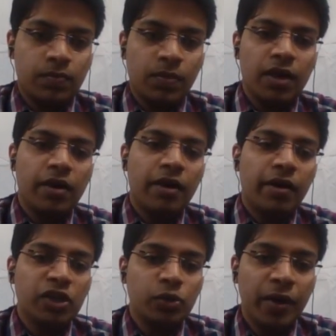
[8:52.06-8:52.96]

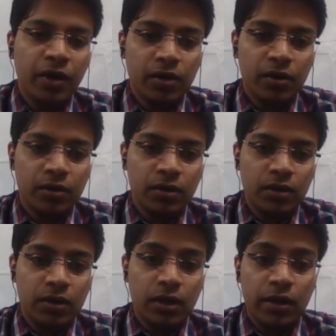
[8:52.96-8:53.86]
Retrenchment.
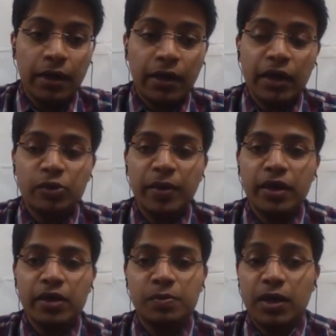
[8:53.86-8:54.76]
Retrenchment
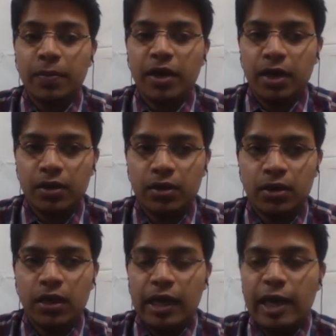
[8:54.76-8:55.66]
is permanent.
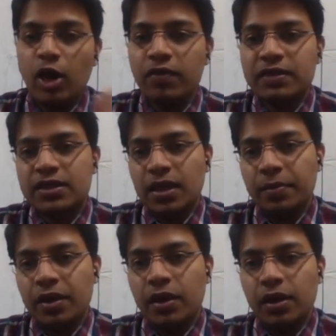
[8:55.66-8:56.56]
Layoff is
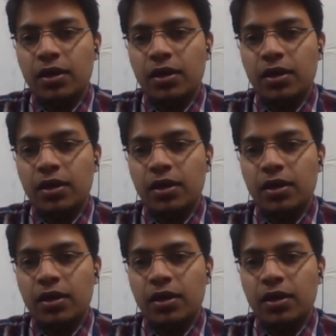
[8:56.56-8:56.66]
temporary.